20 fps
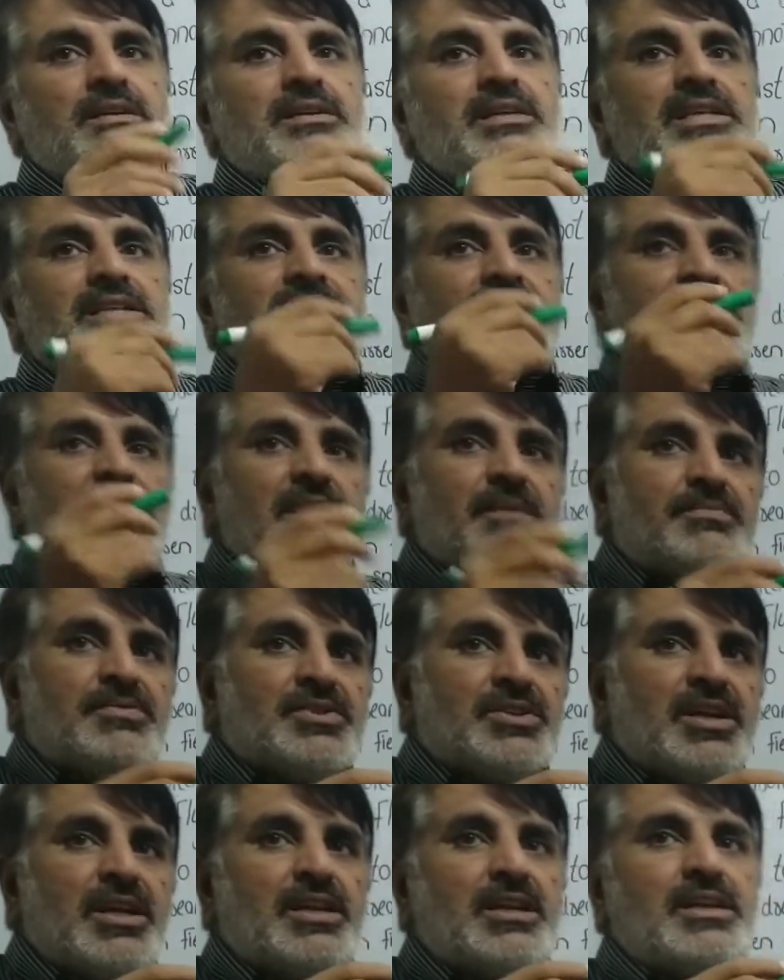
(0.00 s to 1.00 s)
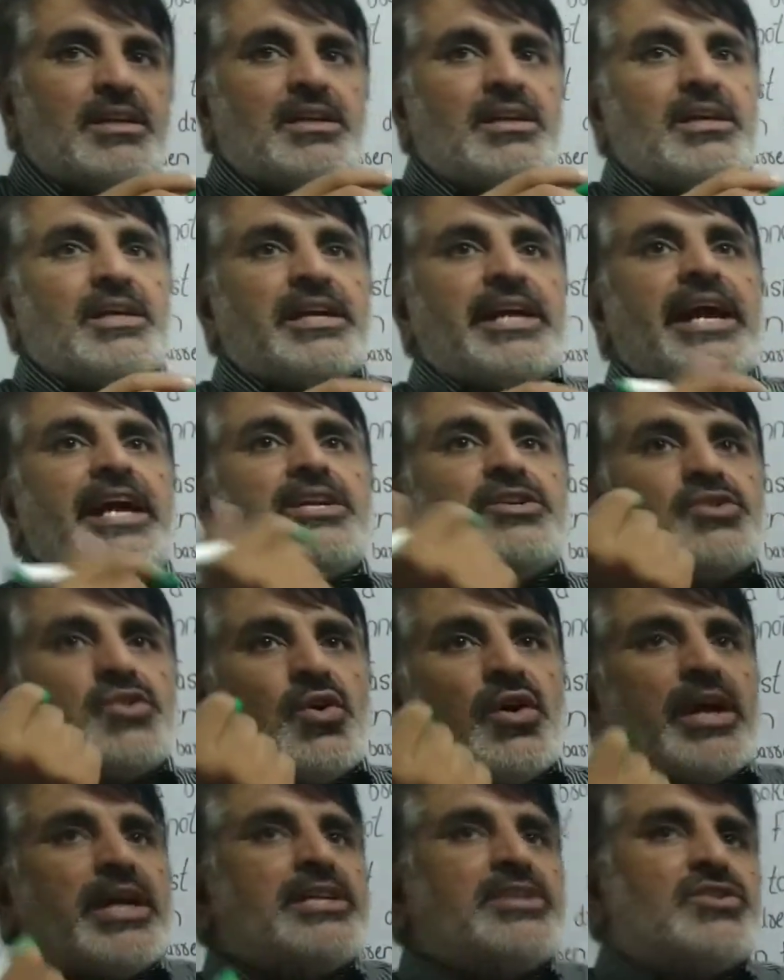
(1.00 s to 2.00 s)
description, and
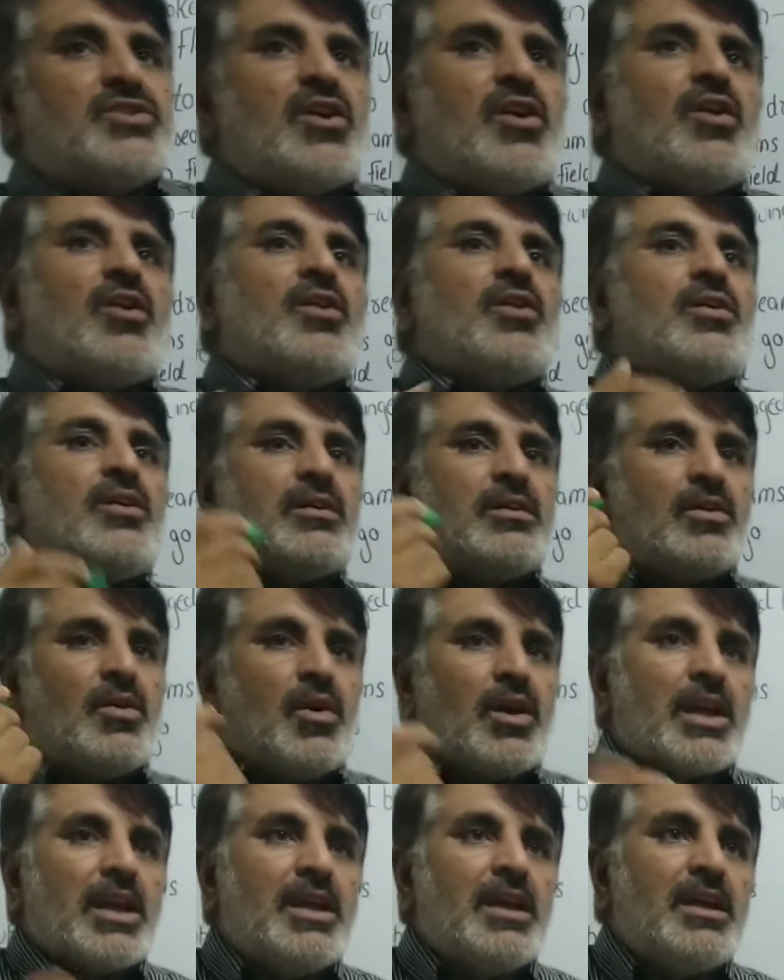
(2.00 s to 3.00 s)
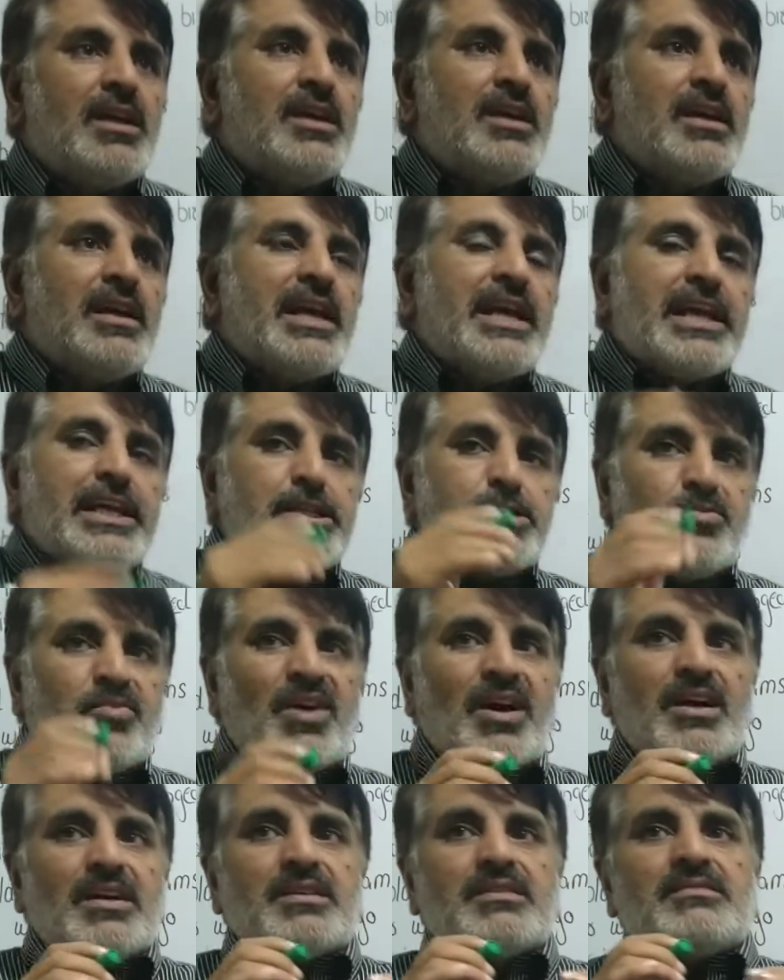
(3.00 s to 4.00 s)
so on, okay. As
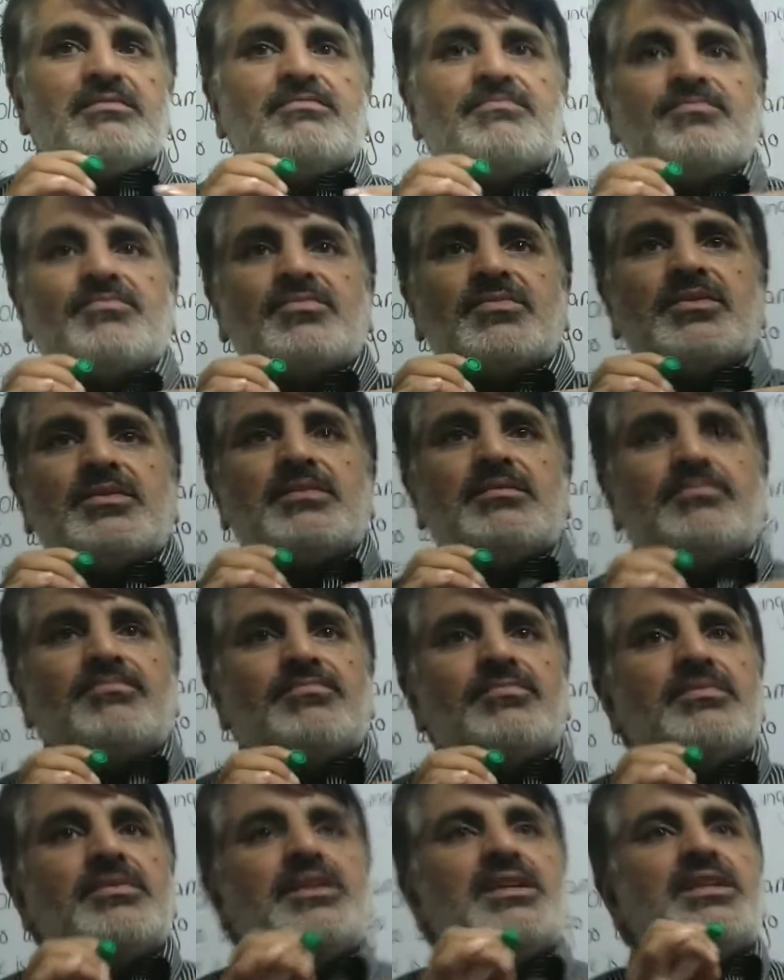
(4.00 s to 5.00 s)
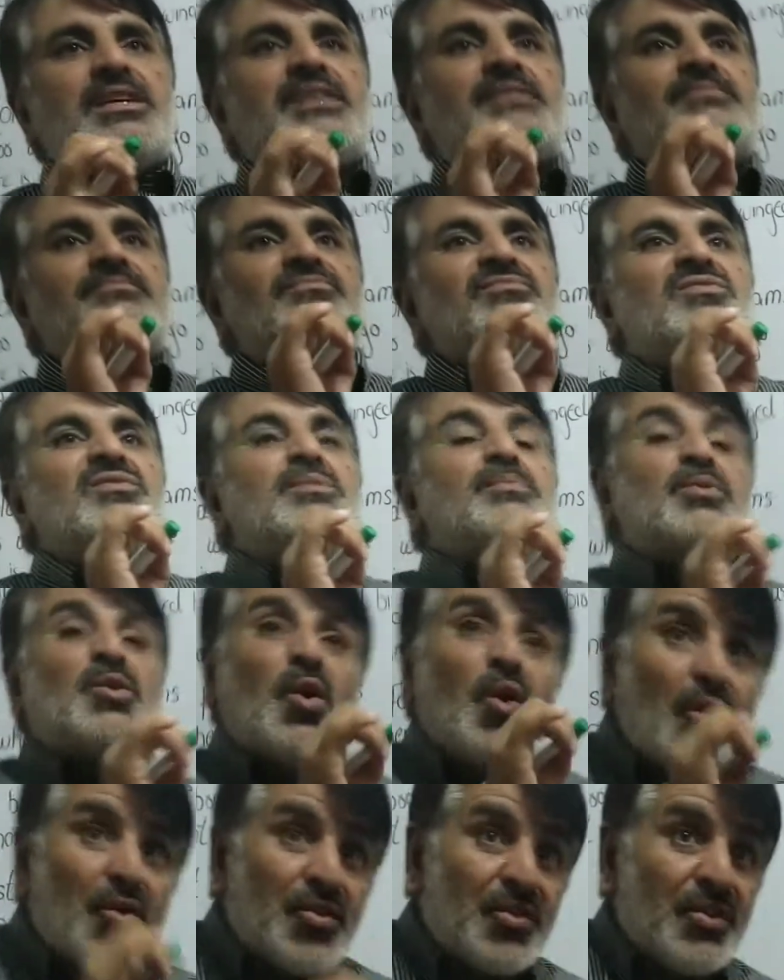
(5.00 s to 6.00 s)
for
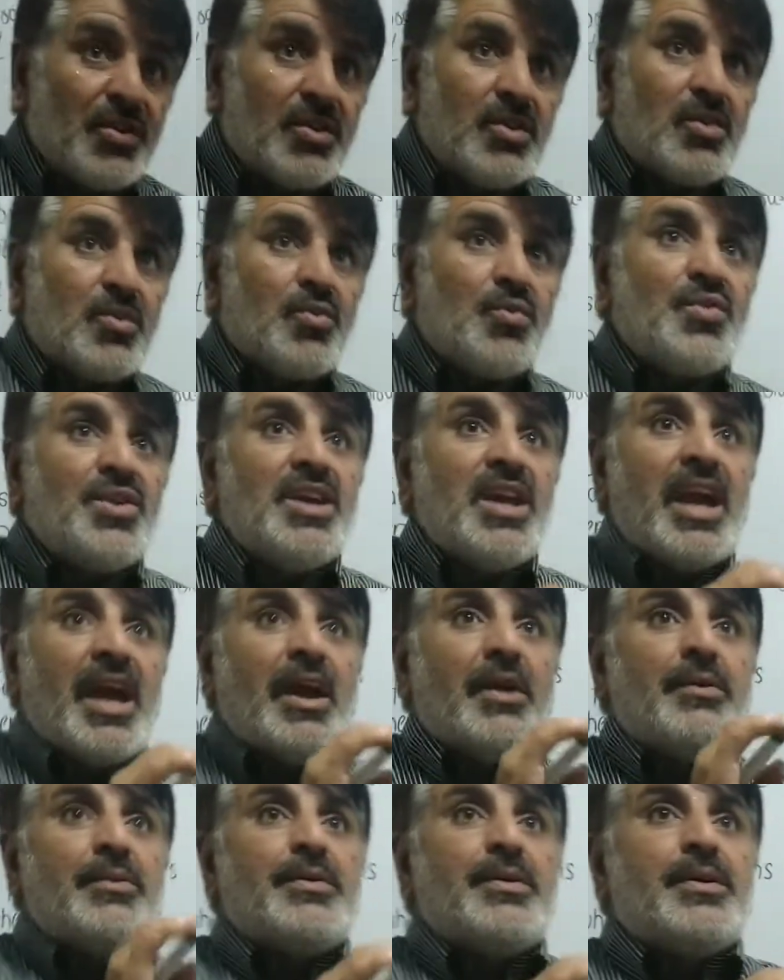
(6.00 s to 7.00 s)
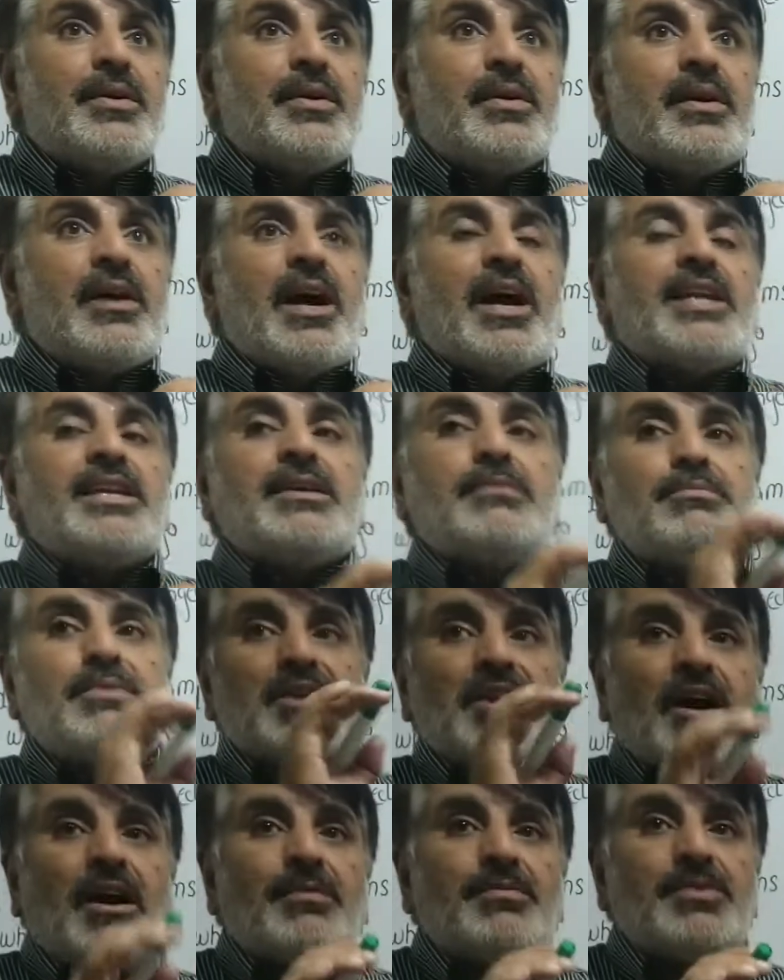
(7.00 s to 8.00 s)
prose, we have a number
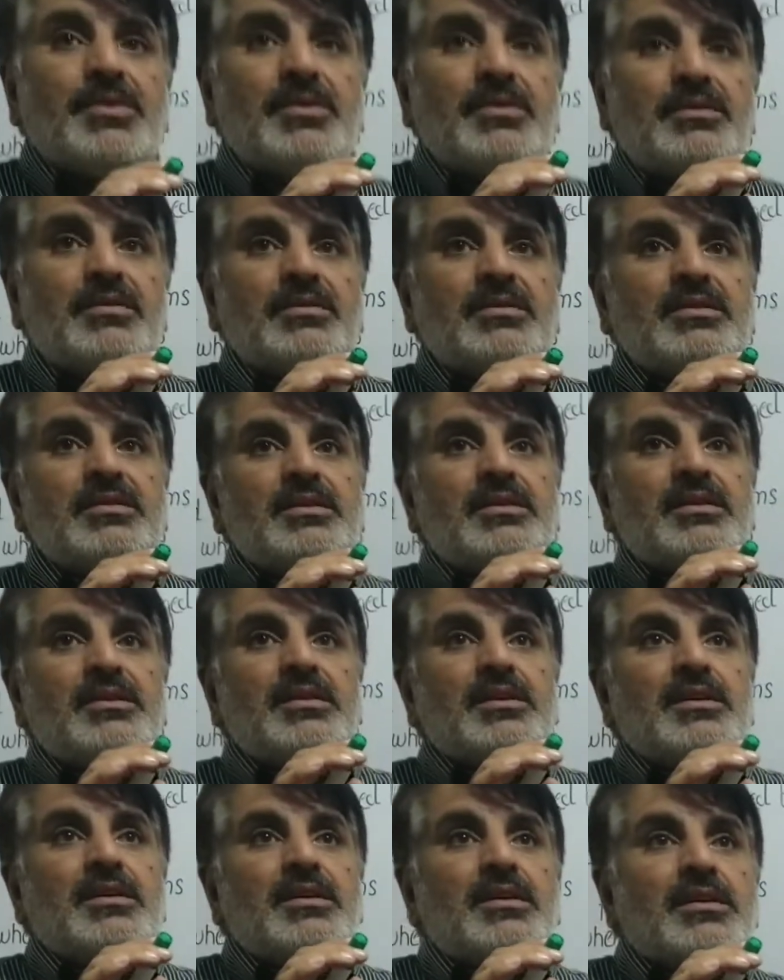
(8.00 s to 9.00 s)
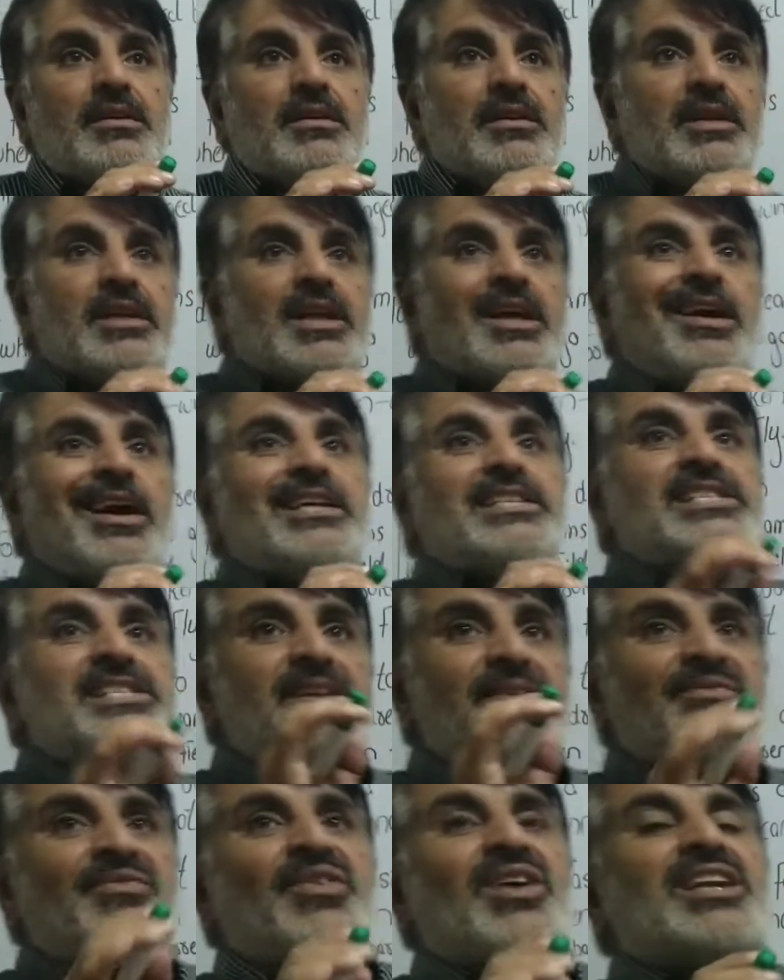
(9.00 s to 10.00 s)
of
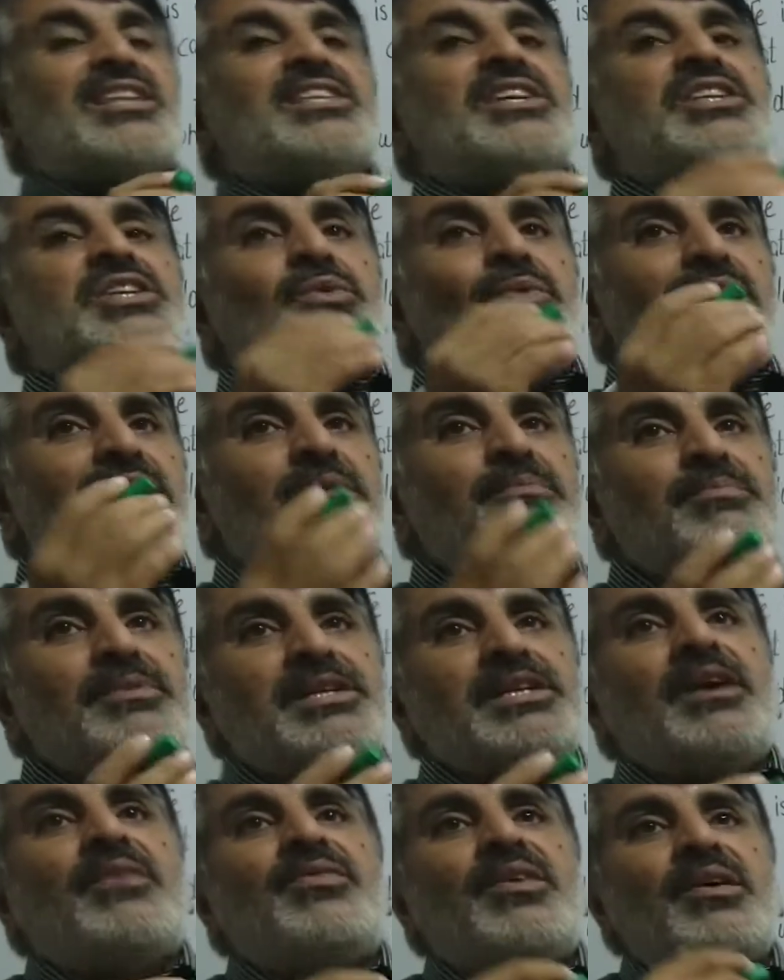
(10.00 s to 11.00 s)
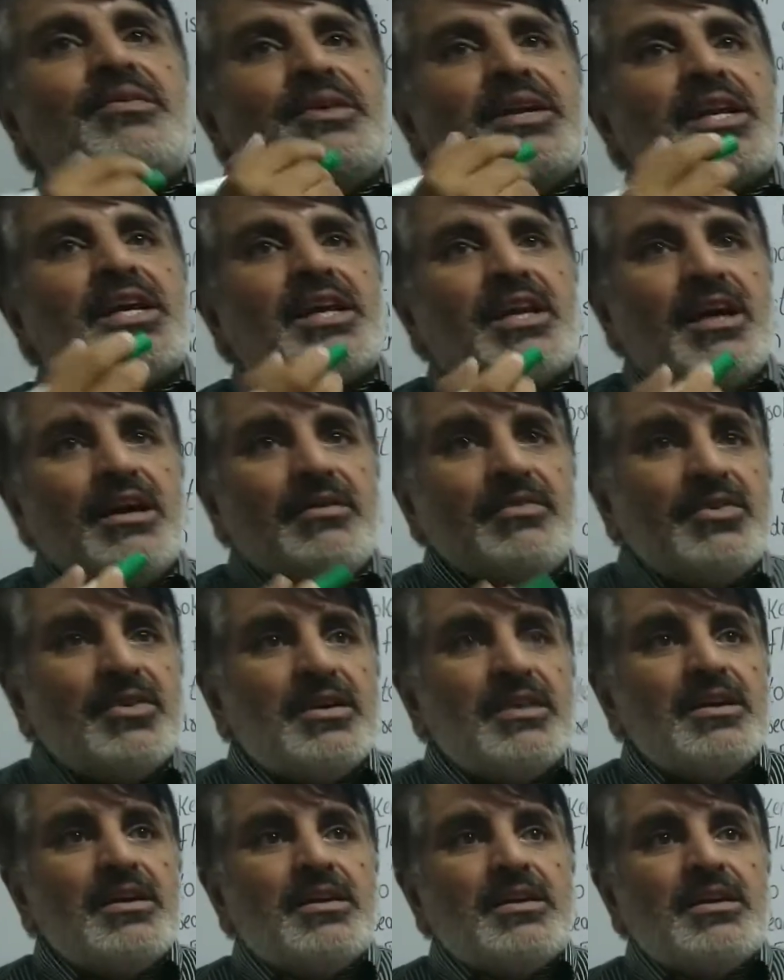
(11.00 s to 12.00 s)
concepts for the development of a
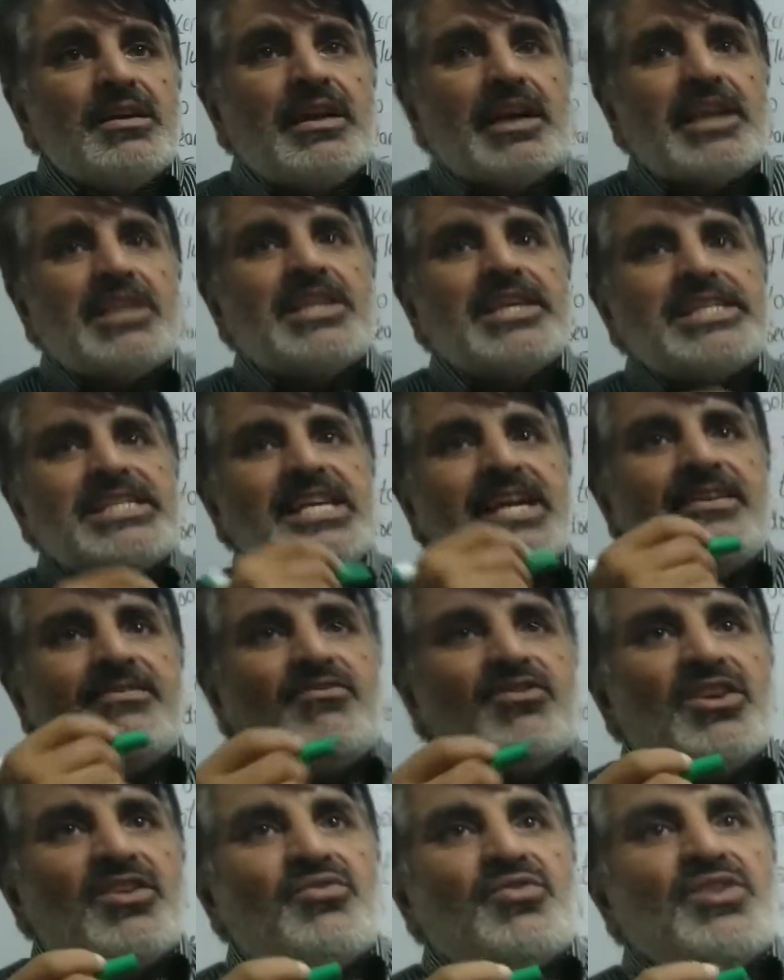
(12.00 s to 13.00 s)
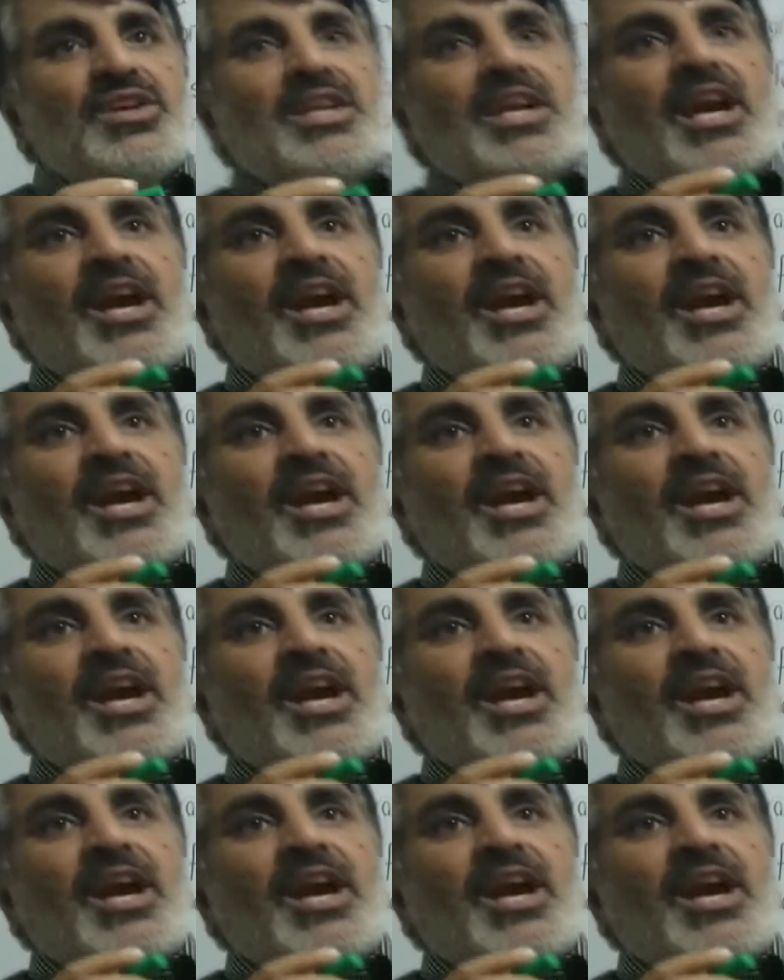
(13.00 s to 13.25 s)
paragraph. In the same way, we